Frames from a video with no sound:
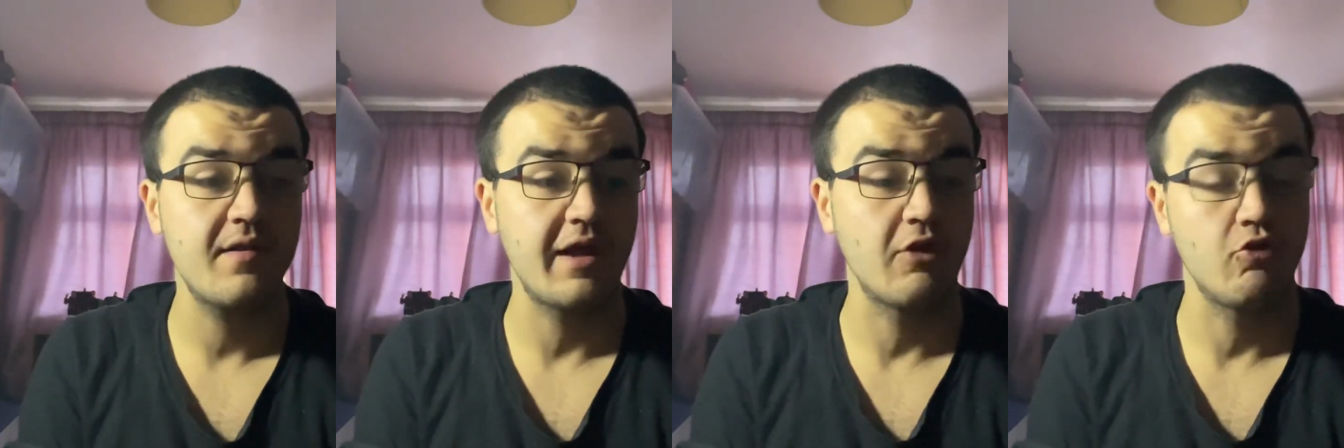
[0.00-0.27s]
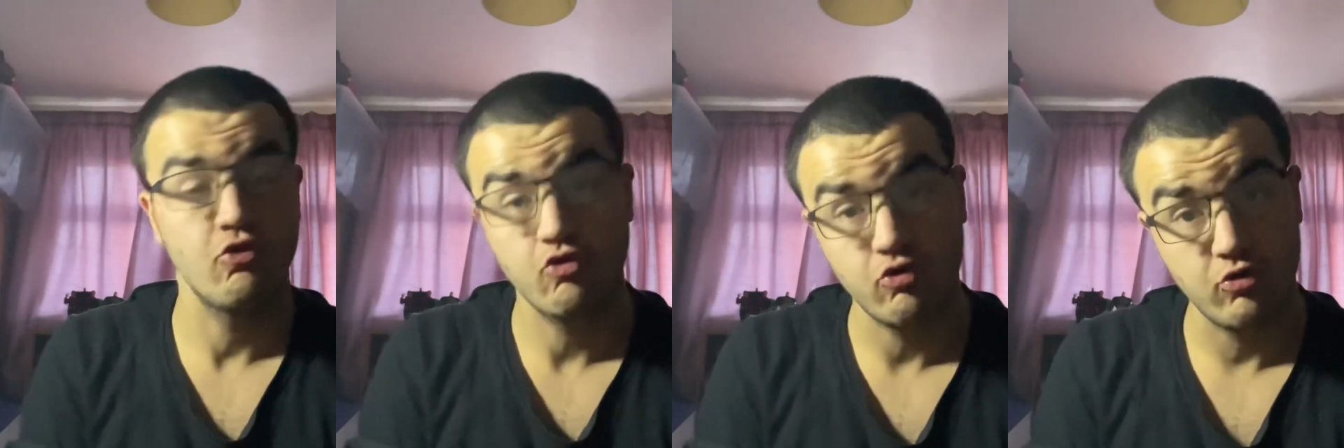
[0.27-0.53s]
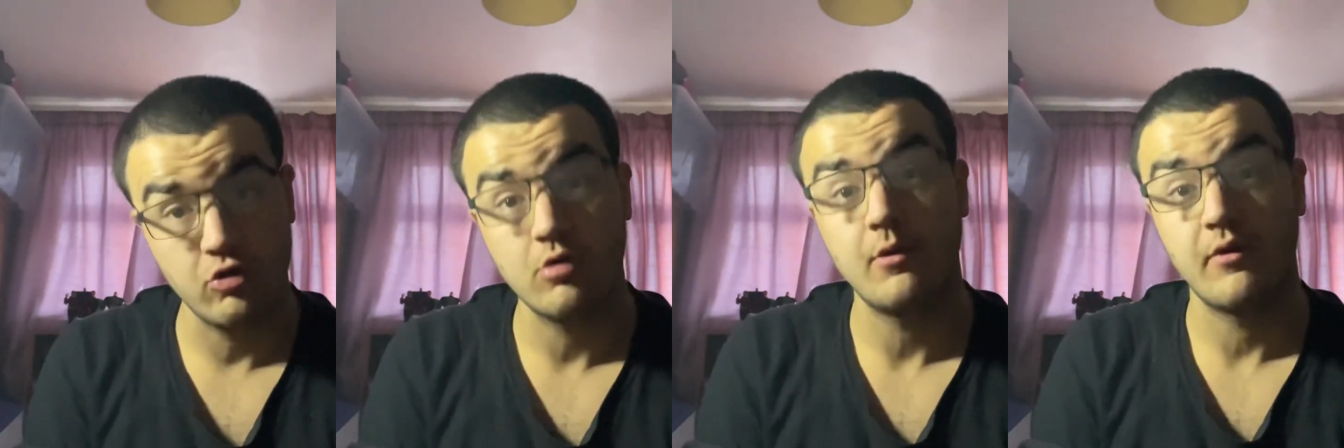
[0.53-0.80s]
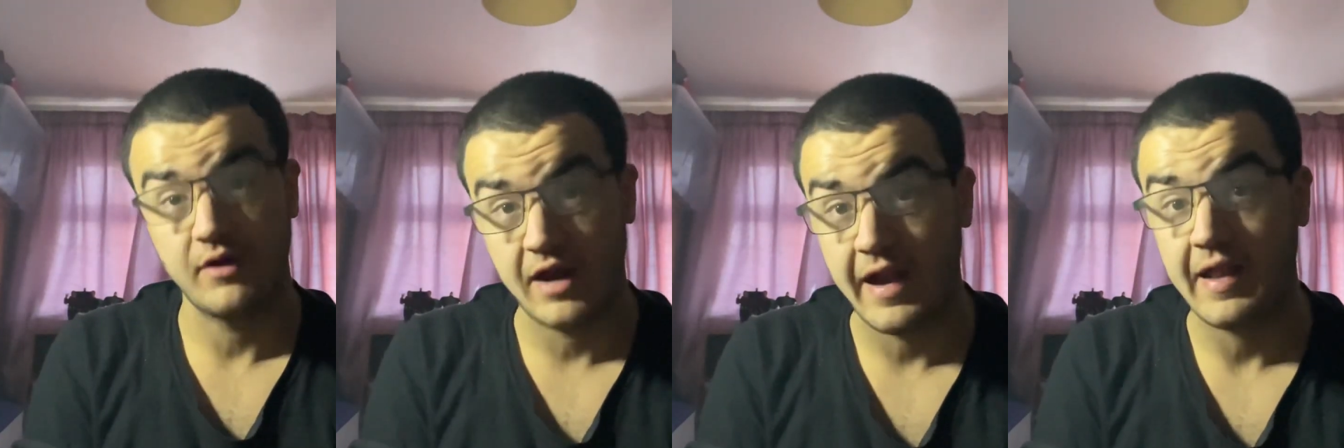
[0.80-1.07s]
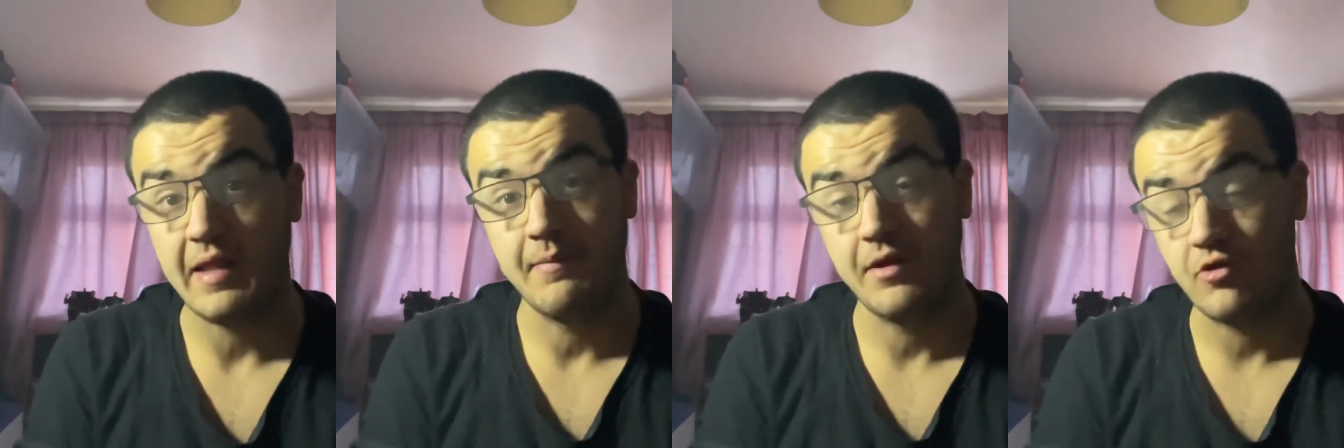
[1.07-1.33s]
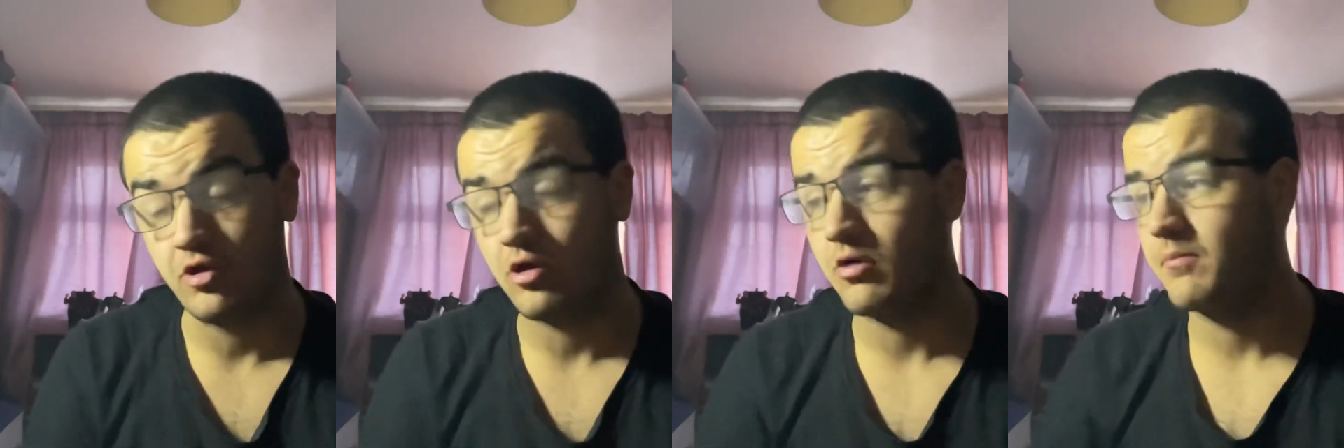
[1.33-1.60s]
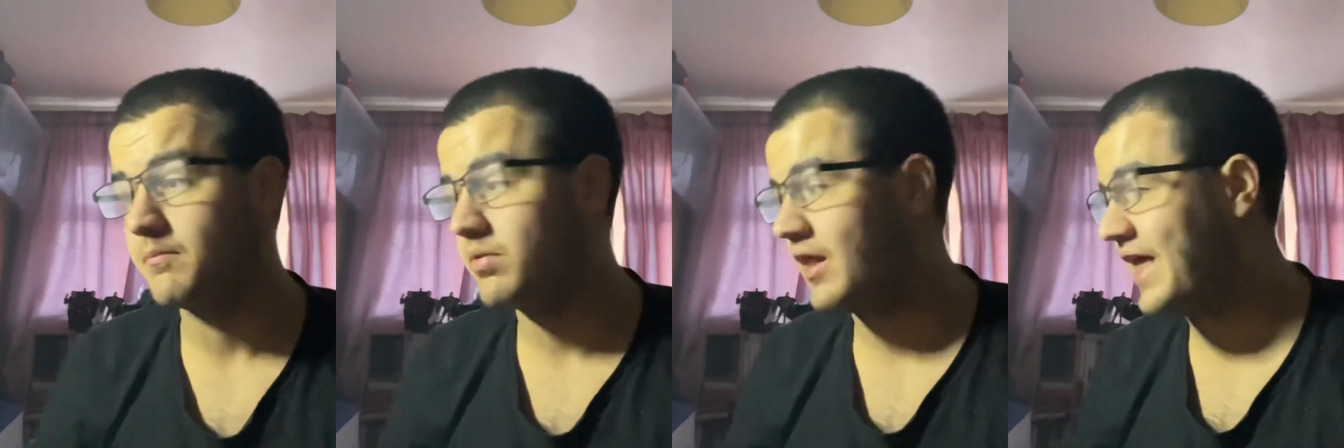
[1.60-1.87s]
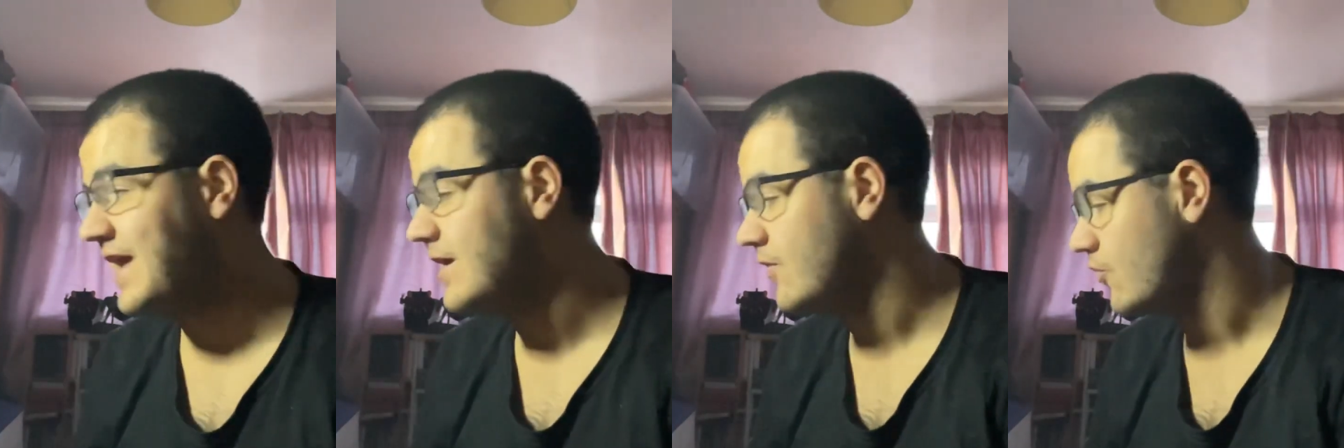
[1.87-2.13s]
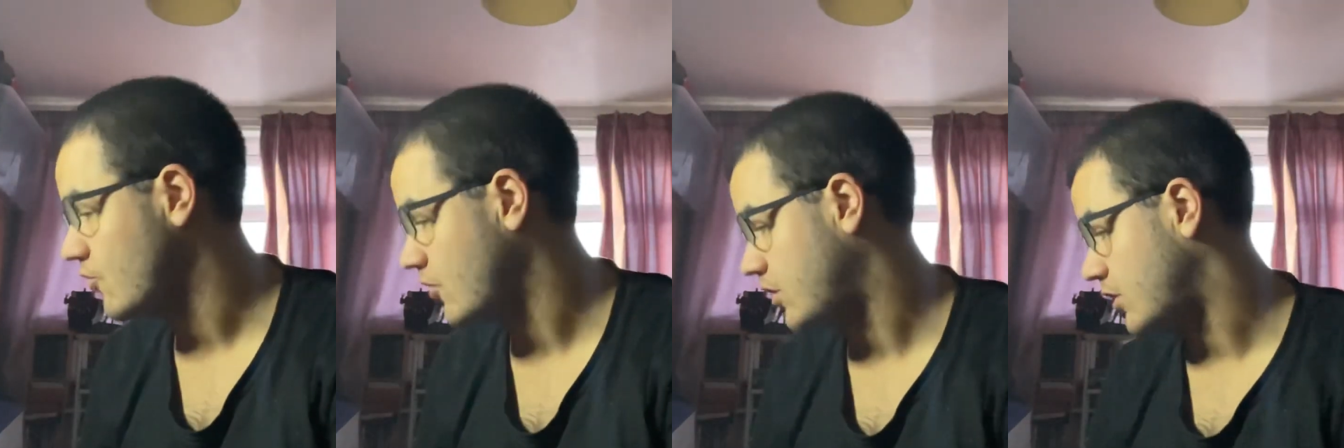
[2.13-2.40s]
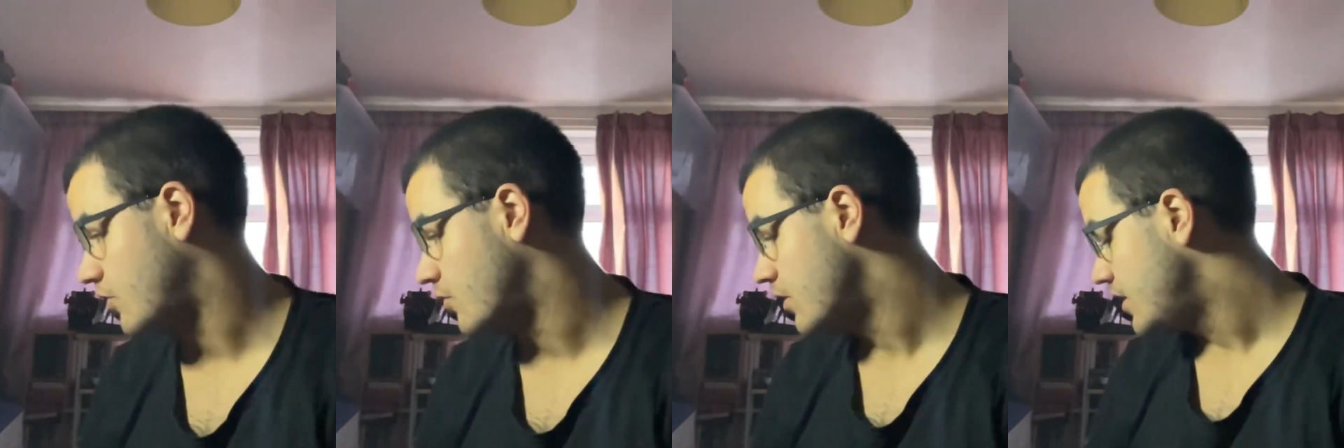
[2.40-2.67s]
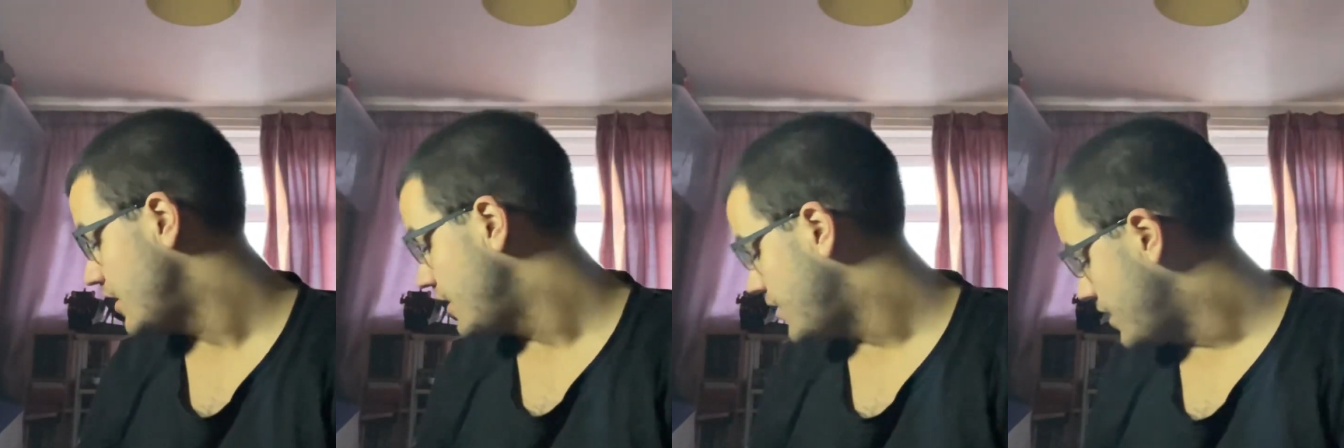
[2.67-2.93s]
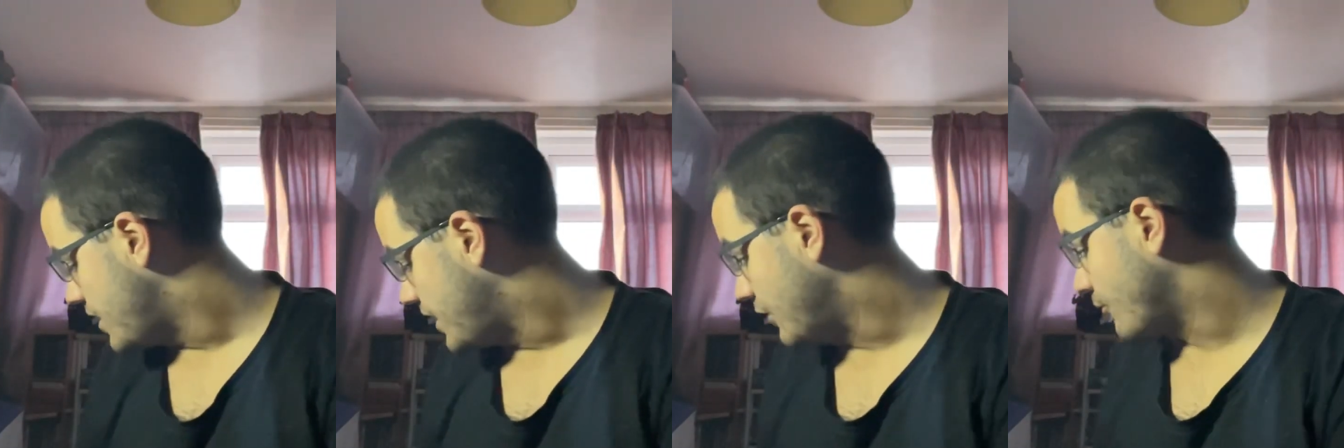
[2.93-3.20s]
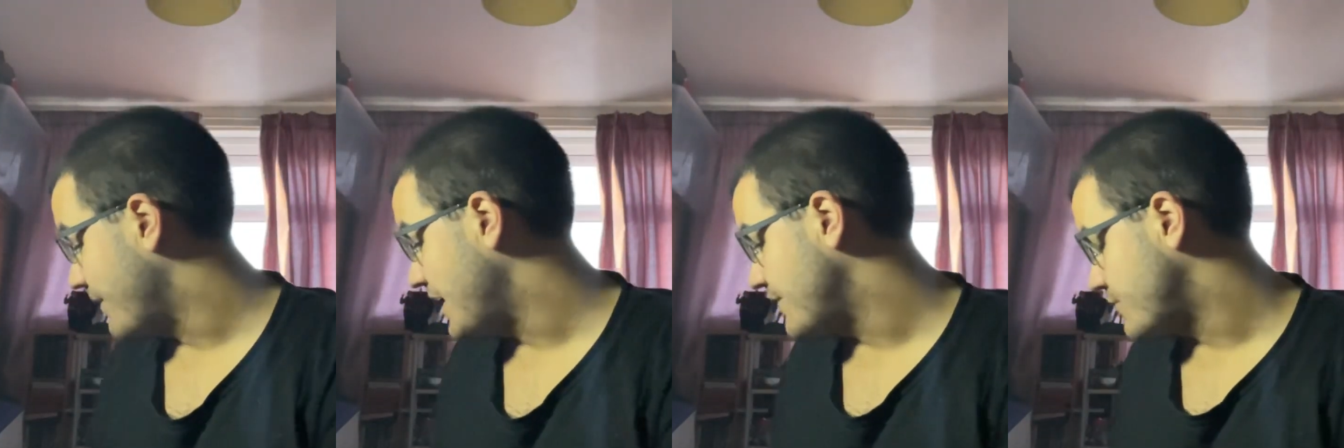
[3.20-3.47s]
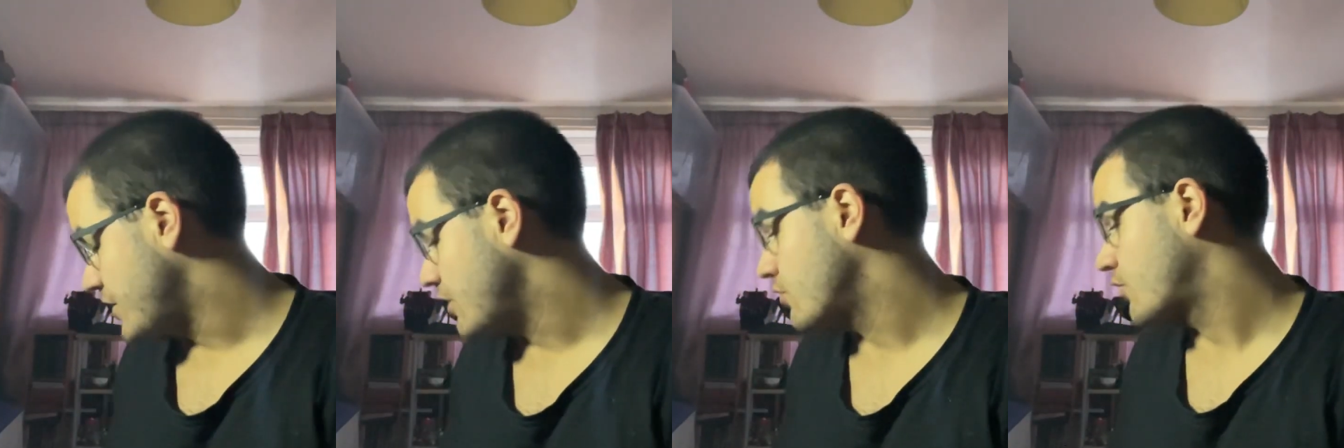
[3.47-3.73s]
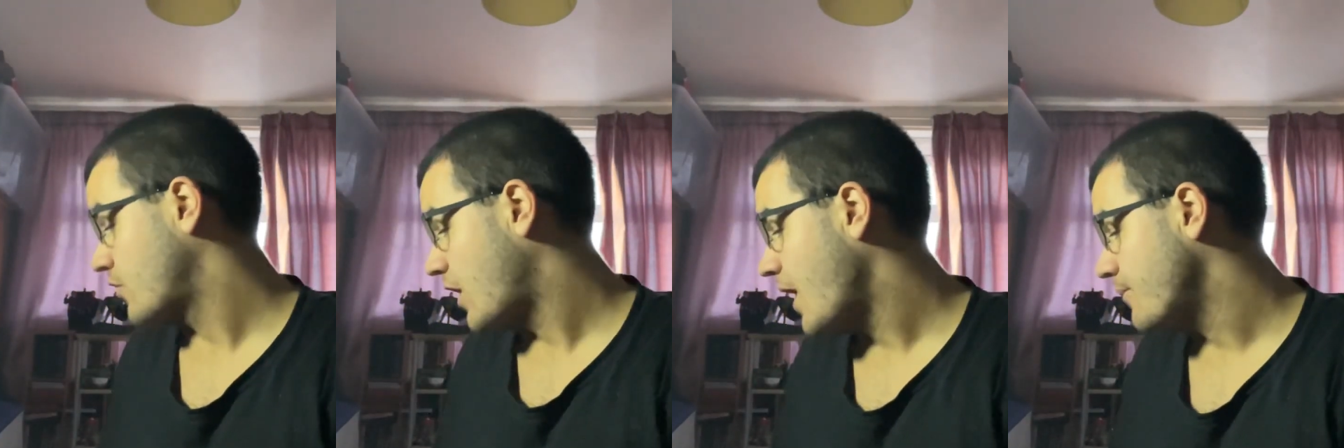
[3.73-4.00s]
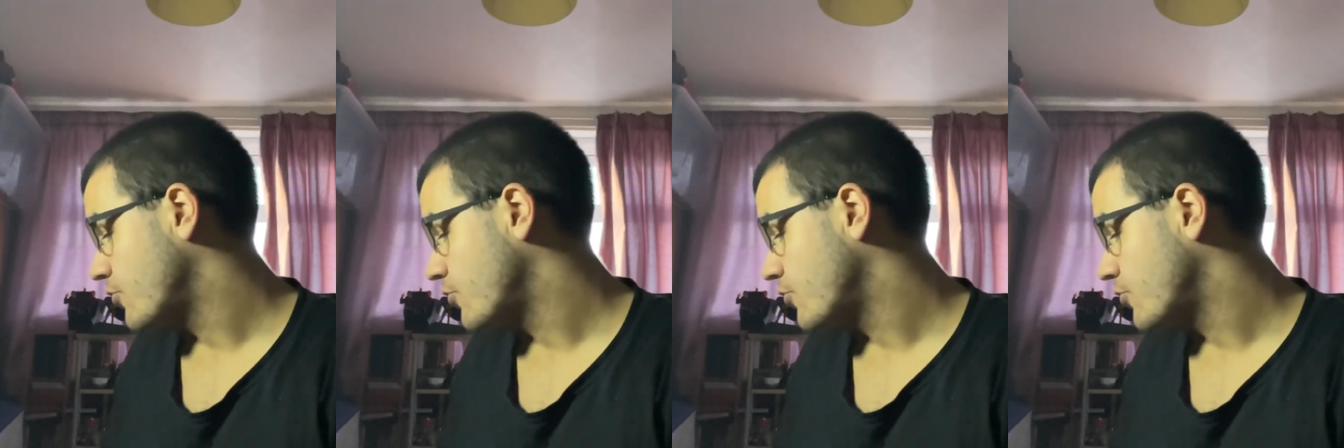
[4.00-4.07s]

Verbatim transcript: It took about 90 minutes to complete so it was made very good time.